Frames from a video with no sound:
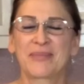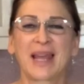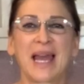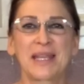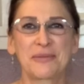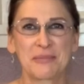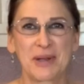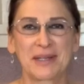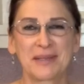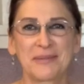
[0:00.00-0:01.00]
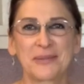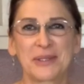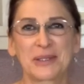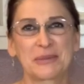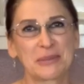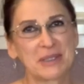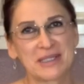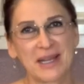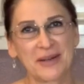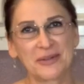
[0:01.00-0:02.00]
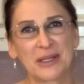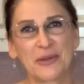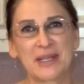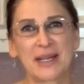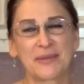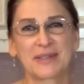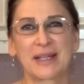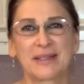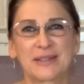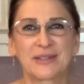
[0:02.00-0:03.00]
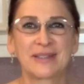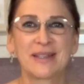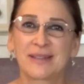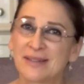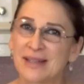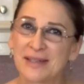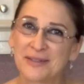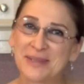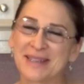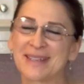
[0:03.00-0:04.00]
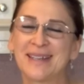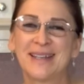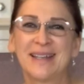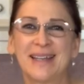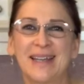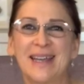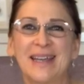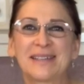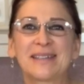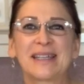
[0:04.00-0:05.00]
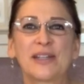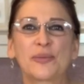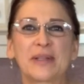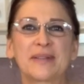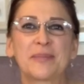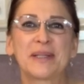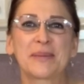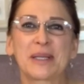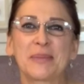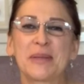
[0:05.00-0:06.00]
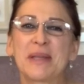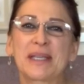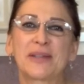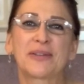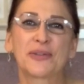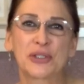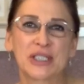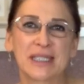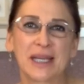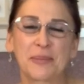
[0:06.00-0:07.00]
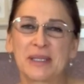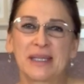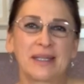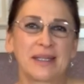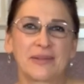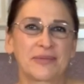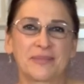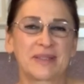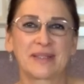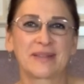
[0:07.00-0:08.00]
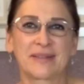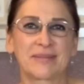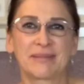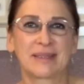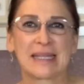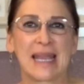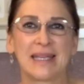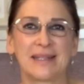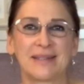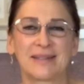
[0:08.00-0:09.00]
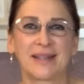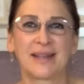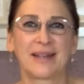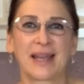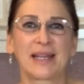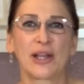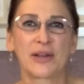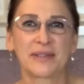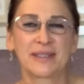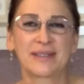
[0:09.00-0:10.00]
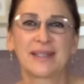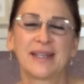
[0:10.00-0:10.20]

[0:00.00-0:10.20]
Hi everybody, welcome to my channel, Healthy Lifestyle HC. This is Lady Smith. And today's recipe, I'm gonna be making sushi. I've been eating it since the 80s and I love it.